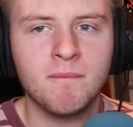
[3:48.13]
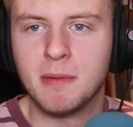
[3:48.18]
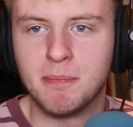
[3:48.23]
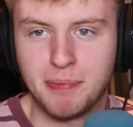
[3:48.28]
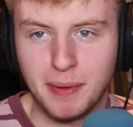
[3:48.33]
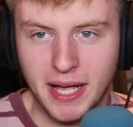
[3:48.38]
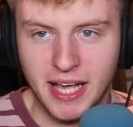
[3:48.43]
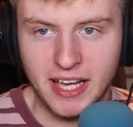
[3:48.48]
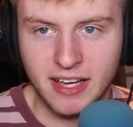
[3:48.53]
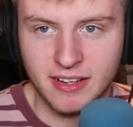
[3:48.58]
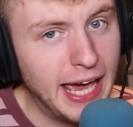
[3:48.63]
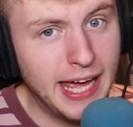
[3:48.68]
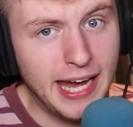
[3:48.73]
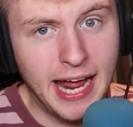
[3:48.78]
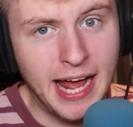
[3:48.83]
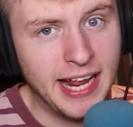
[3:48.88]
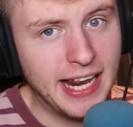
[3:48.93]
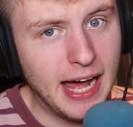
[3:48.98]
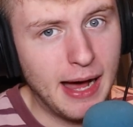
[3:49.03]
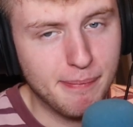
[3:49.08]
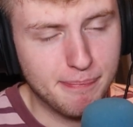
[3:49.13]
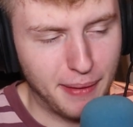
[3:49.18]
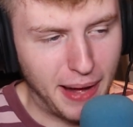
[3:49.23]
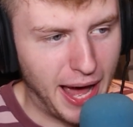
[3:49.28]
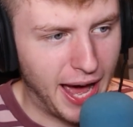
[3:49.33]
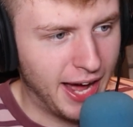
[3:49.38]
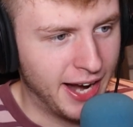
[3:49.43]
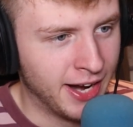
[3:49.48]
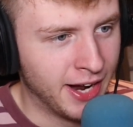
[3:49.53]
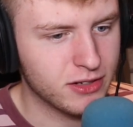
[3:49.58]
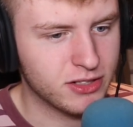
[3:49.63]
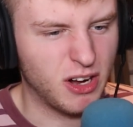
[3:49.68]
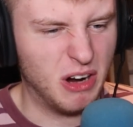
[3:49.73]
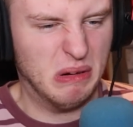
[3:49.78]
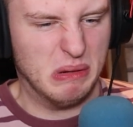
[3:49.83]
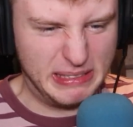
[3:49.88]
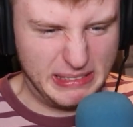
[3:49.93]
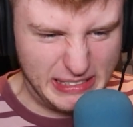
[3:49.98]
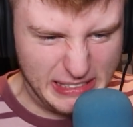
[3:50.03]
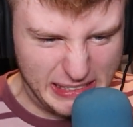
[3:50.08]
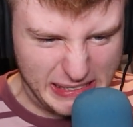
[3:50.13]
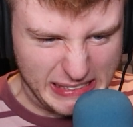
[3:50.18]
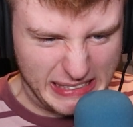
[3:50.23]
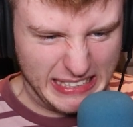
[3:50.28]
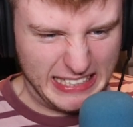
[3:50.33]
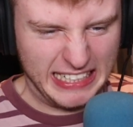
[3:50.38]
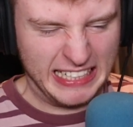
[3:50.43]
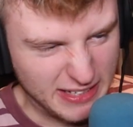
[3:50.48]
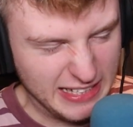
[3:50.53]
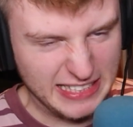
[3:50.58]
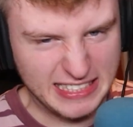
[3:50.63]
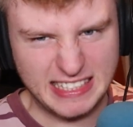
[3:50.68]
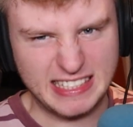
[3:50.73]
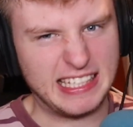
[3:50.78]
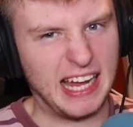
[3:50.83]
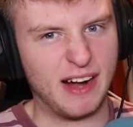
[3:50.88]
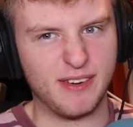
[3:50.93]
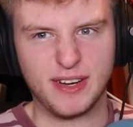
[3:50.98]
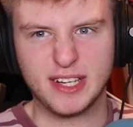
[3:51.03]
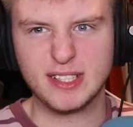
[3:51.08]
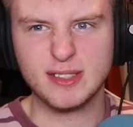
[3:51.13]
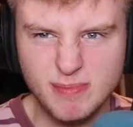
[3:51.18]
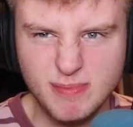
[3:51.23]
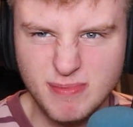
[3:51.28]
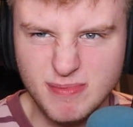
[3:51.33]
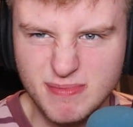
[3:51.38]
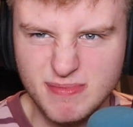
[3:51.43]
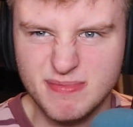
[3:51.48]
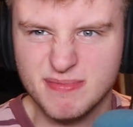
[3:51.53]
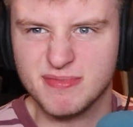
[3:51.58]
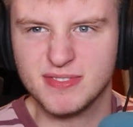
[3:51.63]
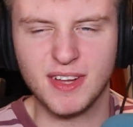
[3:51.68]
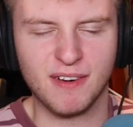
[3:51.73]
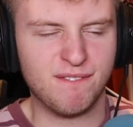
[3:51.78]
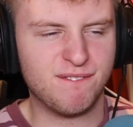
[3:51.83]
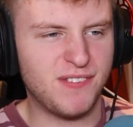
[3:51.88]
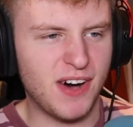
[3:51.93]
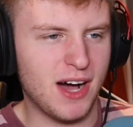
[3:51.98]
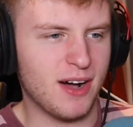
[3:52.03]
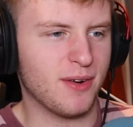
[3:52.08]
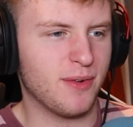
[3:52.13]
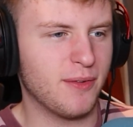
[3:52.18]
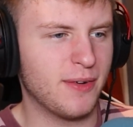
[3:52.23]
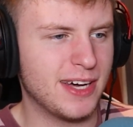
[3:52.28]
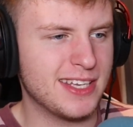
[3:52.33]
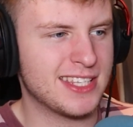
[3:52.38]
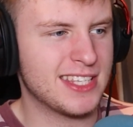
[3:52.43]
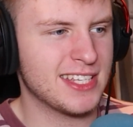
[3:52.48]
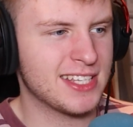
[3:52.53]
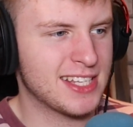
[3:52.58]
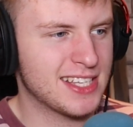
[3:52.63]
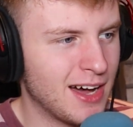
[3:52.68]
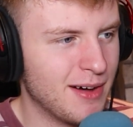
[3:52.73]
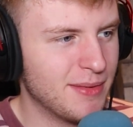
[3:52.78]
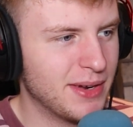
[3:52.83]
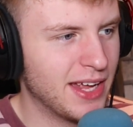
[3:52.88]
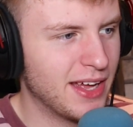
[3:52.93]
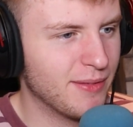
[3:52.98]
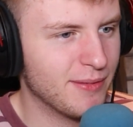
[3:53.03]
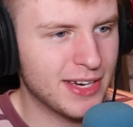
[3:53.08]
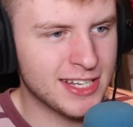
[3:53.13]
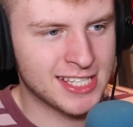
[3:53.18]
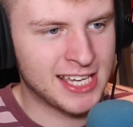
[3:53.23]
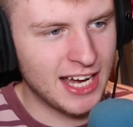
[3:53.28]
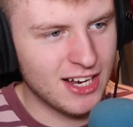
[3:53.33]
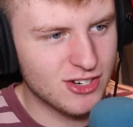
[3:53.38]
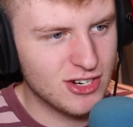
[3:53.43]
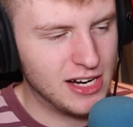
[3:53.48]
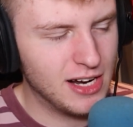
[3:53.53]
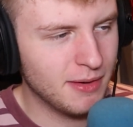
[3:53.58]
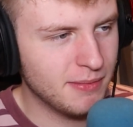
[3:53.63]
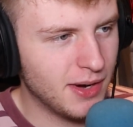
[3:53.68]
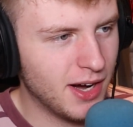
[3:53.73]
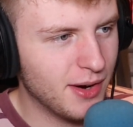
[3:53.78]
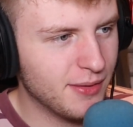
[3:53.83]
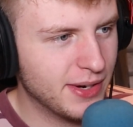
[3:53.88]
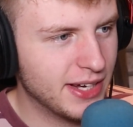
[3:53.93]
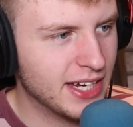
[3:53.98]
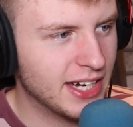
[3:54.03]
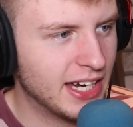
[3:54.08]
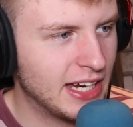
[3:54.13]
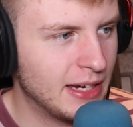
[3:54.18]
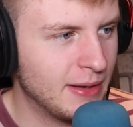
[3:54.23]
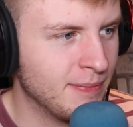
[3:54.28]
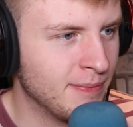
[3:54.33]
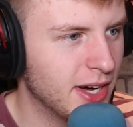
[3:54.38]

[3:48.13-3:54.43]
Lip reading: The beat. It ain't that bad. I was going, ugh, fucking stomach. The fuck? Where's this coming in? Where's Kendrick Lamar when you need him?